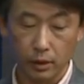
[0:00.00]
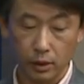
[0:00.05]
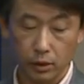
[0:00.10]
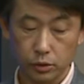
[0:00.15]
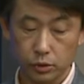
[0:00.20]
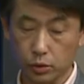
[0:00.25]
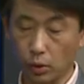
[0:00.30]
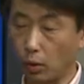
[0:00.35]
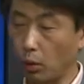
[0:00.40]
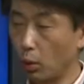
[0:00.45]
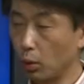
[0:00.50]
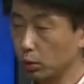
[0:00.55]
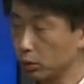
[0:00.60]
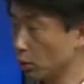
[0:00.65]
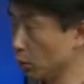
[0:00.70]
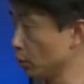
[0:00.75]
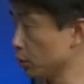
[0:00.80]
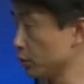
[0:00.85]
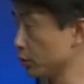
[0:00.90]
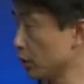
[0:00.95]
So all
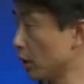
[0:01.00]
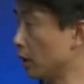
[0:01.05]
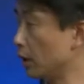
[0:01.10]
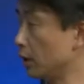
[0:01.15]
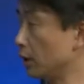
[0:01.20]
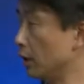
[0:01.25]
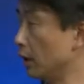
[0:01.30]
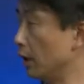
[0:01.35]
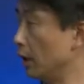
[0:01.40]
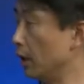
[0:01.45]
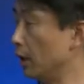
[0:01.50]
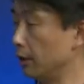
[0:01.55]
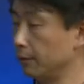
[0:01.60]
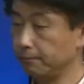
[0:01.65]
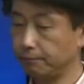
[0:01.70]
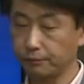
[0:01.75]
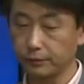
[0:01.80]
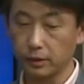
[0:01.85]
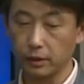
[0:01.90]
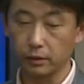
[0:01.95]
those are,
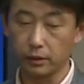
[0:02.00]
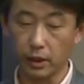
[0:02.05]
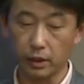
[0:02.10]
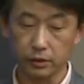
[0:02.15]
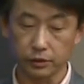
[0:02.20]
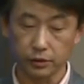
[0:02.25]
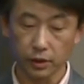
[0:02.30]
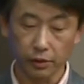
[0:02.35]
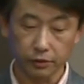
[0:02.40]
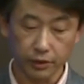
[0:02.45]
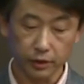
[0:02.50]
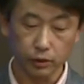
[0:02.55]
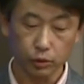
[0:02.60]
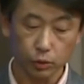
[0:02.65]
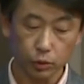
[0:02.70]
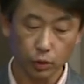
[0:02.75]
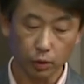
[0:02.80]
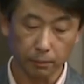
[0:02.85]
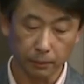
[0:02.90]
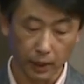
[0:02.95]
there is nothing
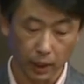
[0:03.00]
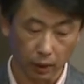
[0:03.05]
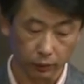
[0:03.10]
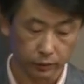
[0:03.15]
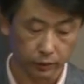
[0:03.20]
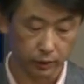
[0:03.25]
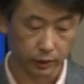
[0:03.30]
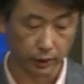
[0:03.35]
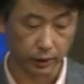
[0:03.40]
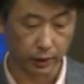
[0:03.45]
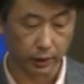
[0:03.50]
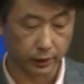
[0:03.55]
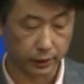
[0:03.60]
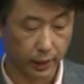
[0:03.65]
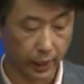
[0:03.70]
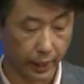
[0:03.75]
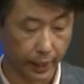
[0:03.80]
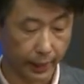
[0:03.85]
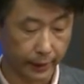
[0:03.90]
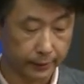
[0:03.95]
new about
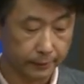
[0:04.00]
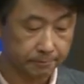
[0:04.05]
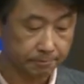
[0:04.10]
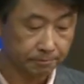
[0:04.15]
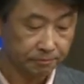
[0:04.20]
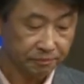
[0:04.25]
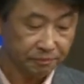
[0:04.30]
that.